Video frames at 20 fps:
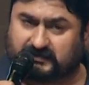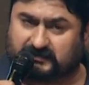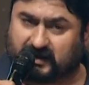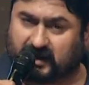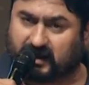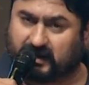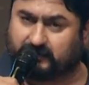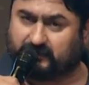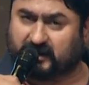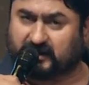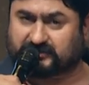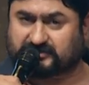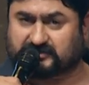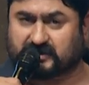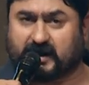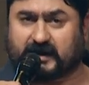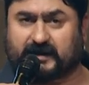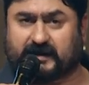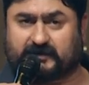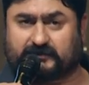Taliban
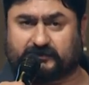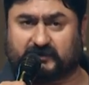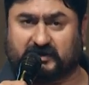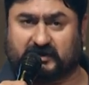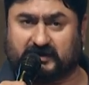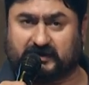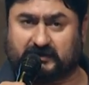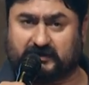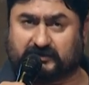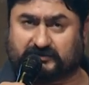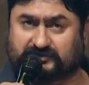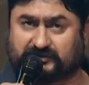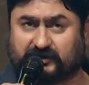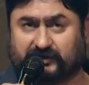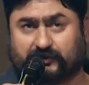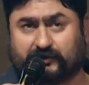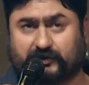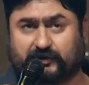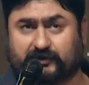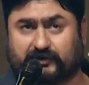shot at me, the
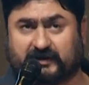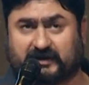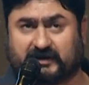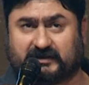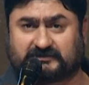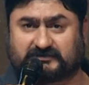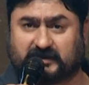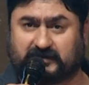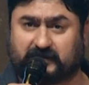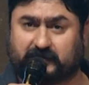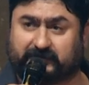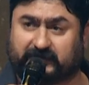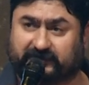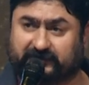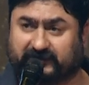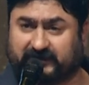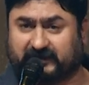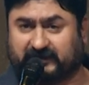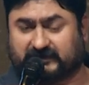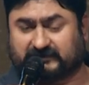zero units and the
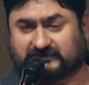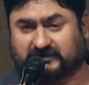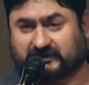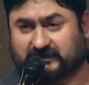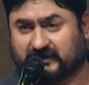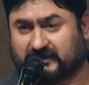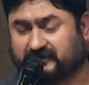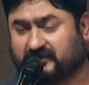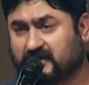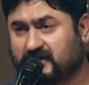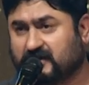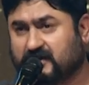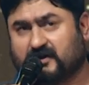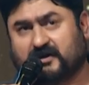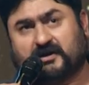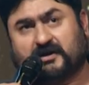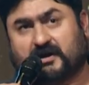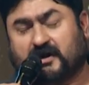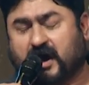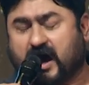Marines, and then
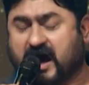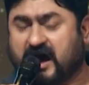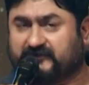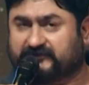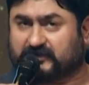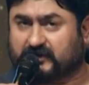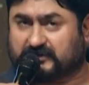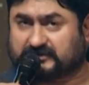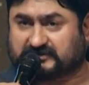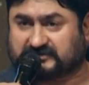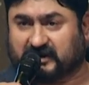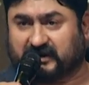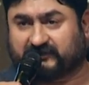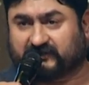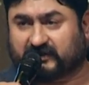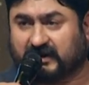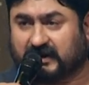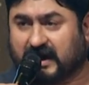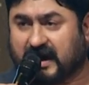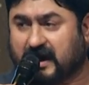after
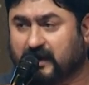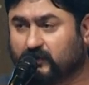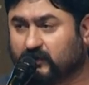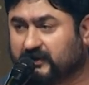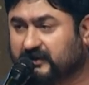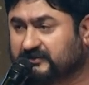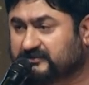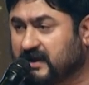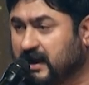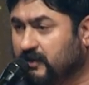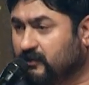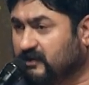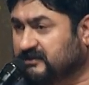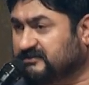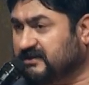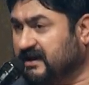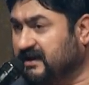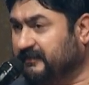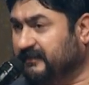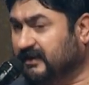several hours, I
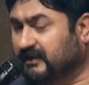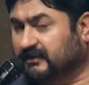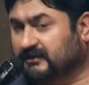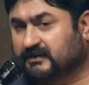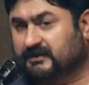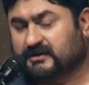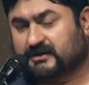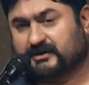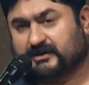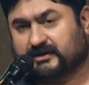was able